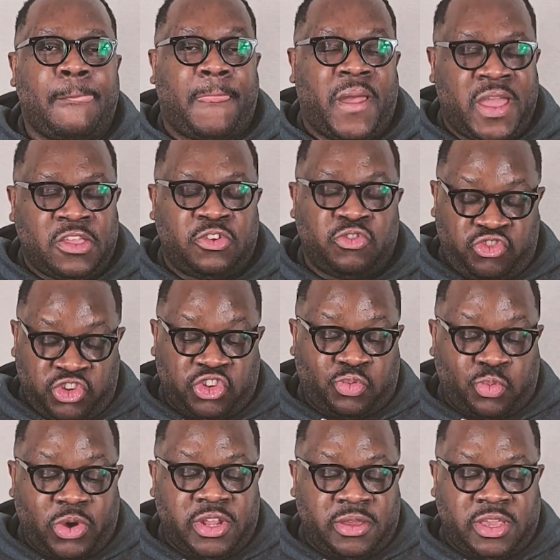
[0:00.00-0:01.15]
and you just
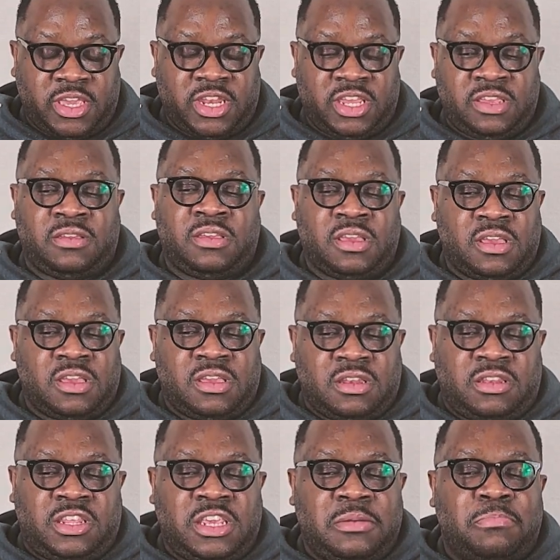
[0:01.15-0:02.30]
want to get the
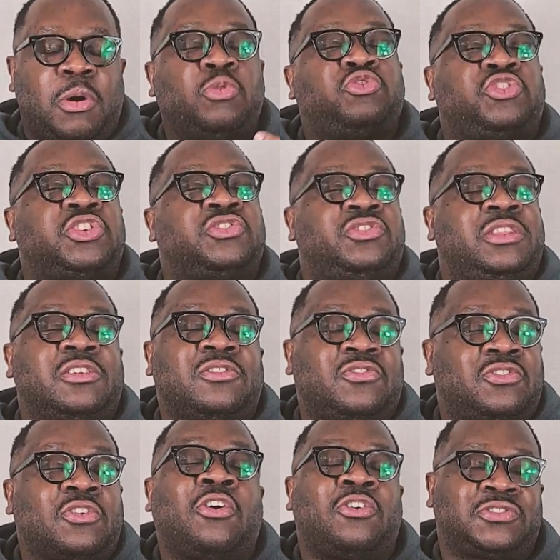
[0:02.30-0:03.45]
the emotions that the
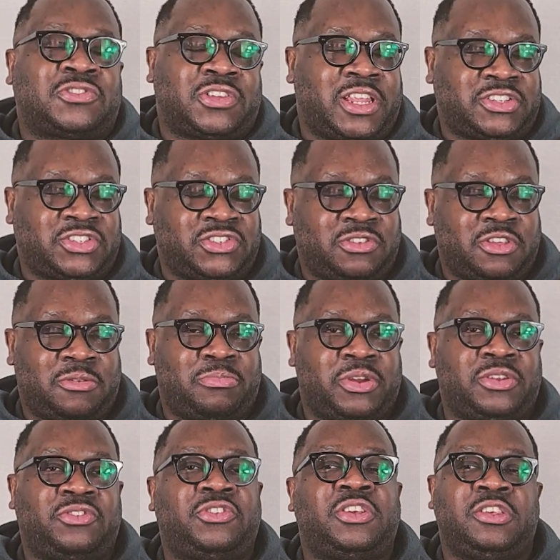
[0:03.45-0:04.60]
song selections can
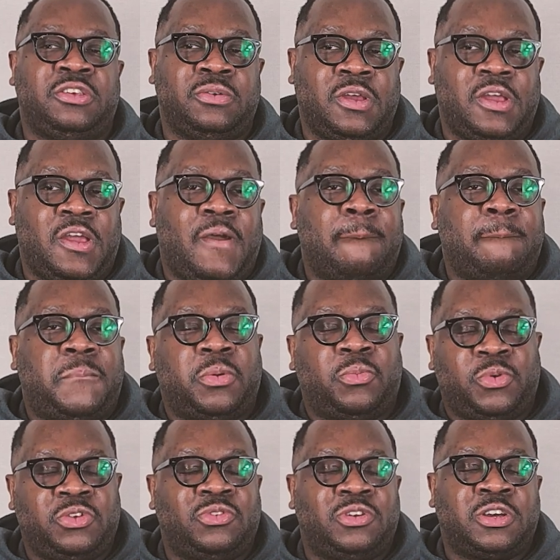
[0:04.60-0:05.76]
bring to you but
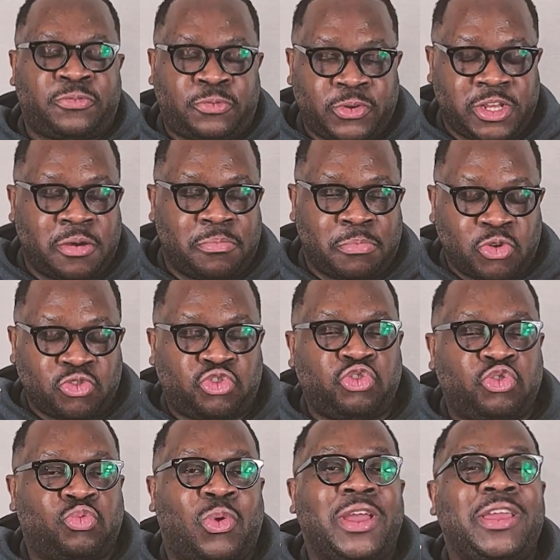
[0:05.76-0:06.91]
when you look for the
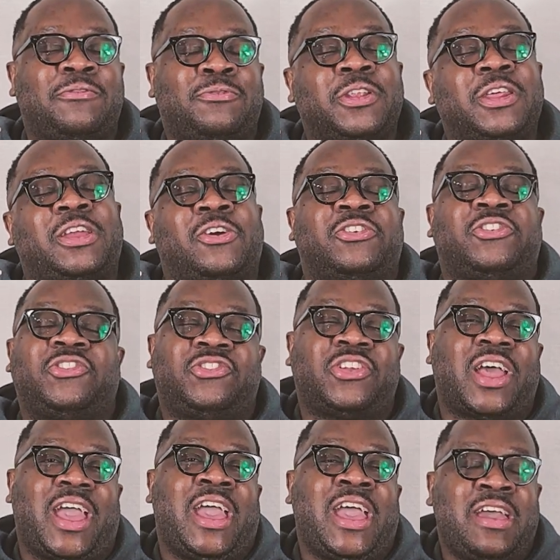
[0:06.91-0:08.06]
emotional weight for the characters to
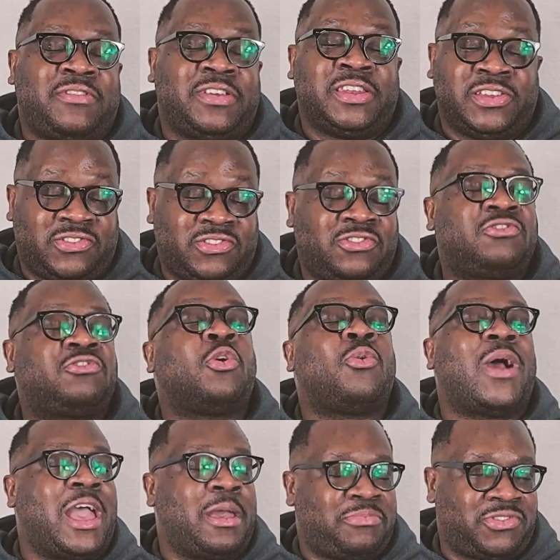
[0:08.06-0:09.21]
have it is so
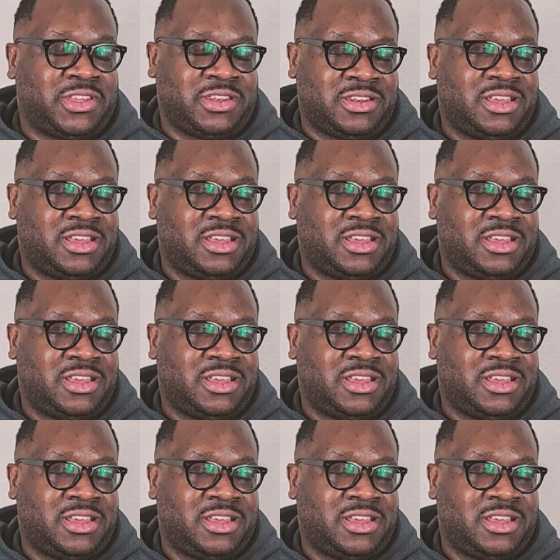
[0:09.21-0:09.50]
absent